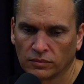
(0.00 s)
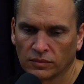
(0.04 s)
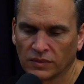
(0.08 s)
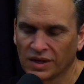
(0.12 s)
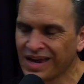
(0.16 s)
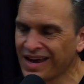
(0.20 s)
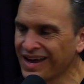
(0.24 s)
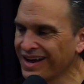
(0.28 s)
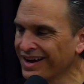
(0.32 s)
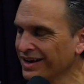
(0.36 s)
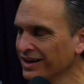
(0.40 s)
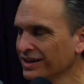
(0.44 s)

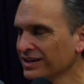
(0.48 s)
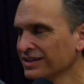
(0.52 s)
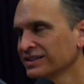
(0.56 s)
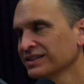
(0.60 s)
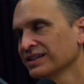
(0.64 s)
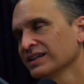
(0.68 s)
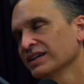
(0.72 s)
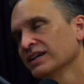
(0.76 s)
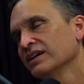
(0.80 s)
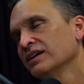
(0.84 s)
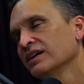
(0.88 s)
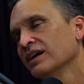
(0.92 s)
Yeah,
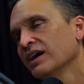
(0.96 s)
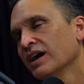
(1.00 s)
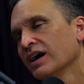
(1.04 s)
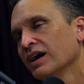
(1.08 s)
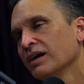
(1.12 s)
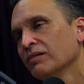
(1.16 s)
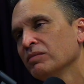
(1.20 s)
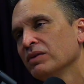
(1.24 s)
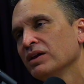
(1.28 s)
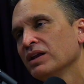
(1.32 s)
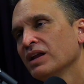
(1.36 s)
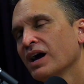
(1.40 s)
honestly,
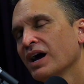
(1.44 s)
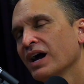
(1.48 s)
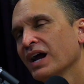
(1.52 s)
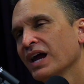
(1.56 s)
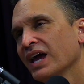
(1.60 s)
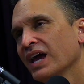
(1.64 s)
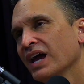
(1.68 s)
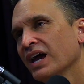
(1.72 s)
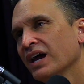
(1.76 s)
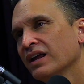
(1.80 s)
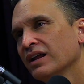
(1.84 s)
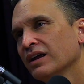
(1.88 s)
I mean, I
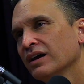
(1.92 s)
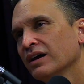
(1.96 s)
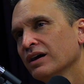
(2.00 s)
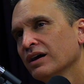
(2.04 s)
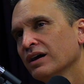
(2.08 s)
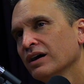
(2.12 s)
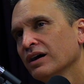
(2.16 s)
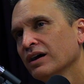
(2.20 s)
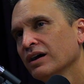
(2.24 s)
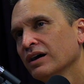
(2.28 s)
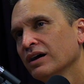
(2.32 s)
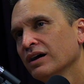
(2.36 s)
had
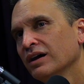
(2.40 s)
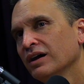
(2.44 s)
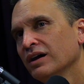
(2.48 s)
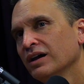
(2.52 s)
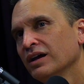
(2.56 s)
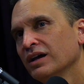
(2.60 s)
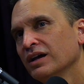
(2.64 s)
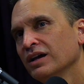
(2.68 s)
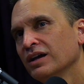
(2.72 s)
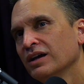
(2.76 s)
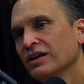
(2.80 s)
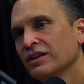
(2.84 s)
a.
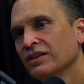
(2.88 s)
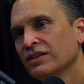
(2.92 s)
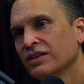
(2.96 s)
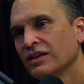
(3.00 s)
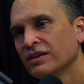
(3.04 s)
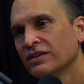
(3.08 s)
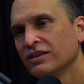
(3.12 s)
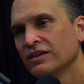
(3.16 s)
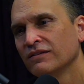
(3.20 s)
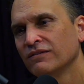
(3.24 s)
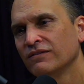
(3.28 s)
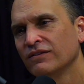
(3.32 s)
But that fucking
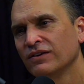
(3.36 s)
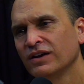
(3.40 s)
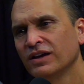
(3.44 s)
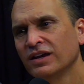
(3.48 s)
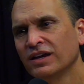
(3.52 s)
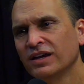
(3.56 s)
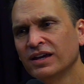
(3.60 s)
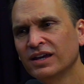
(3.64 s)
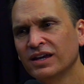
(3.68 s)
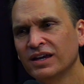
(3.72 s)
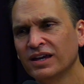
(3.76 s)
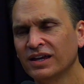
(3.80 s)
Lamborghini
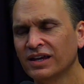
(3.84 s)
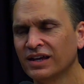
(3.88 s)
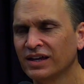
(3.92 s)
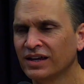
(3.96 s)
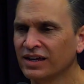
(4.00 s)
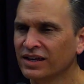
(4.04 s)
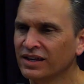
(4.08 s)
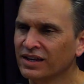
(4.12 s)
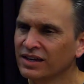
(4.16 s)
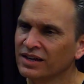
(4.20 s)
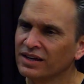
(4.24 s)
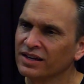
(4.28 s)
was a
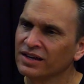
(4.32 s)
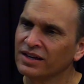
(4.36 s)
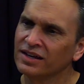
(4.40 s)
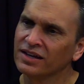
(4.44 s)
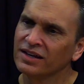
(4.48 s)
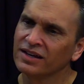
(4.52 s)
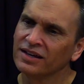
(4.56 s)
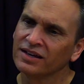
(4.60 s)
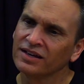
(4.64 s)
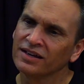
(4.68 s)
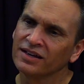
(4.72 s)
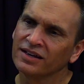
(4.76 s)
convertible. You'd
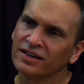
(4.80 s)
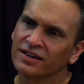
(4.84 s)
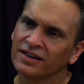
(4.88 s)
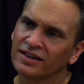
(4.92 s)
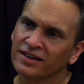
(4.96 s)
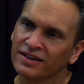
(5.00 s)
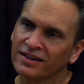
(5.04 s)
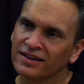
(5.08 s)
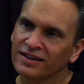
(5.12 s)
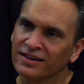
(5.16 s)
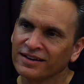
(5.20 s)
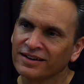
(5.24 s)
hit the
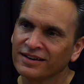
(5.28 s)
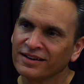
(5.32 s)
button,